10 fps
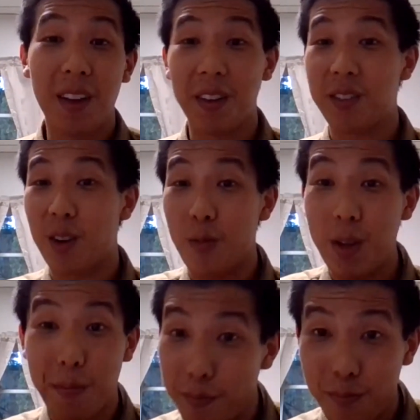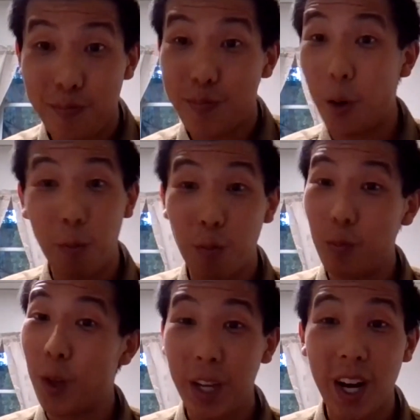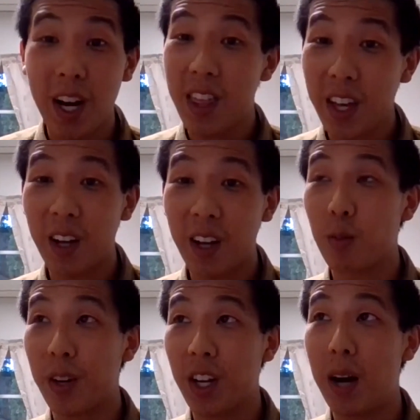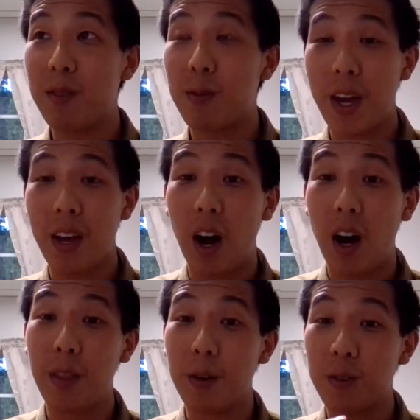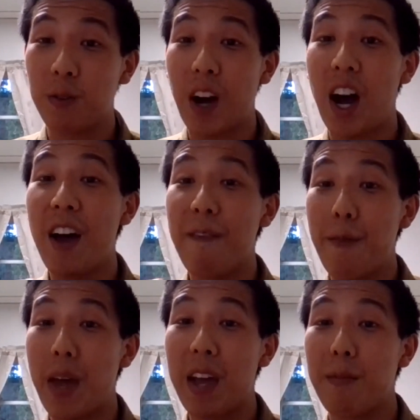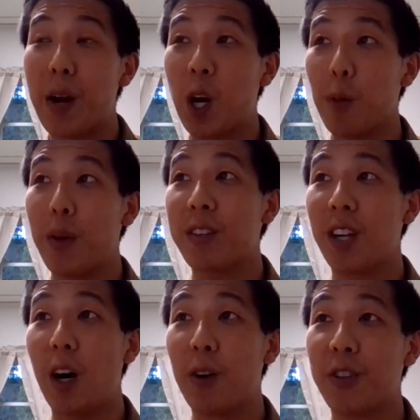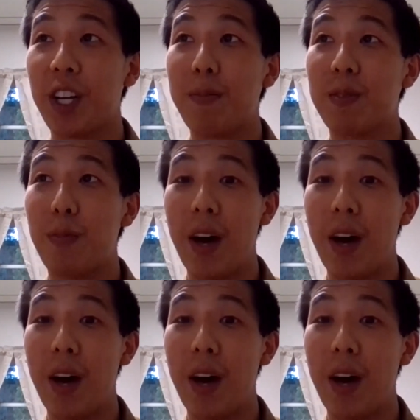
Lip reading: And so we don't look at anything else when it comes on those 5 main merit-based scholarships.